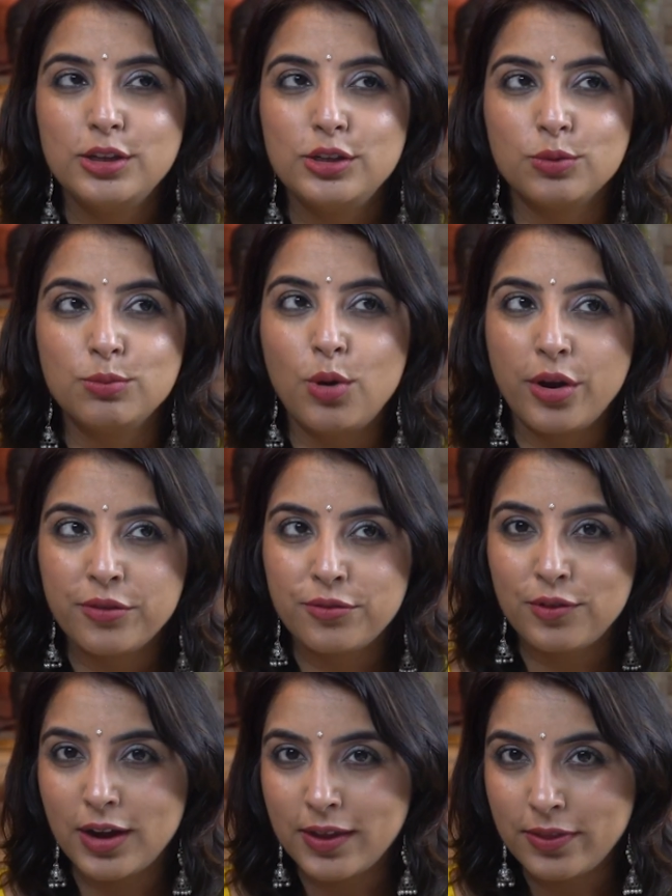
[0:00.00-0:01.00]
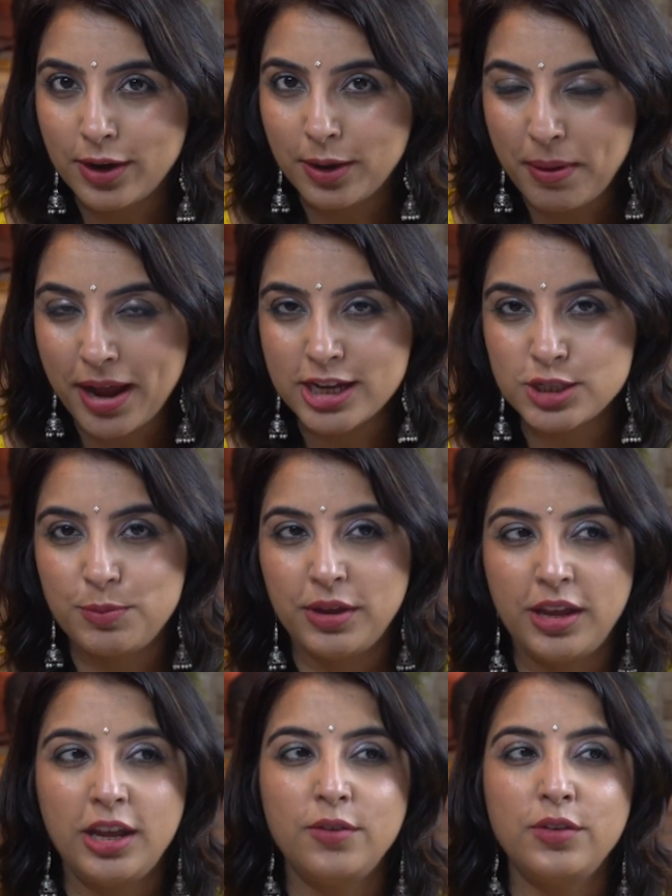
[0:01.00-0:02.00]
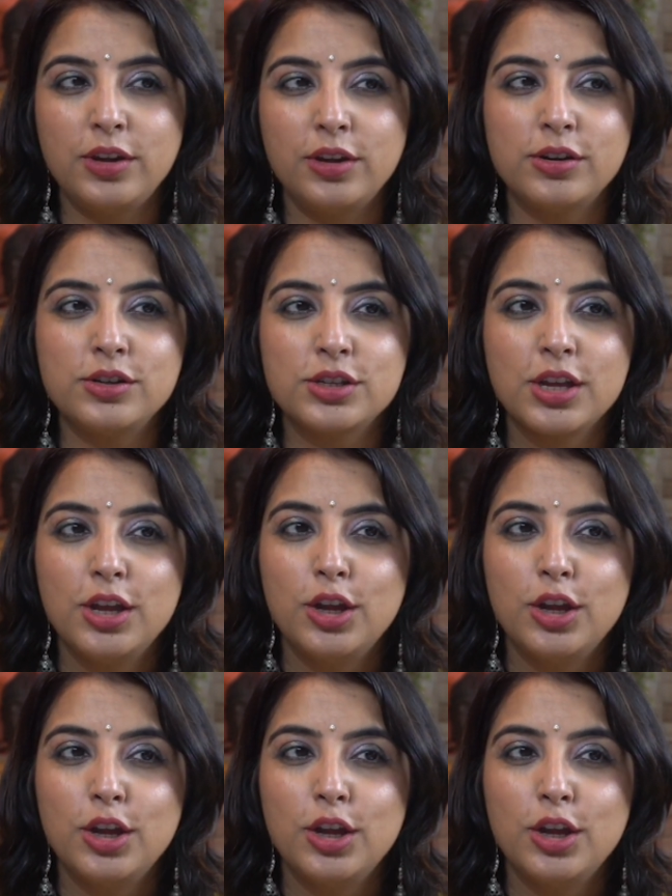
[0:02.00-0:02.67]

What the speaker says: to modify their past behaviors,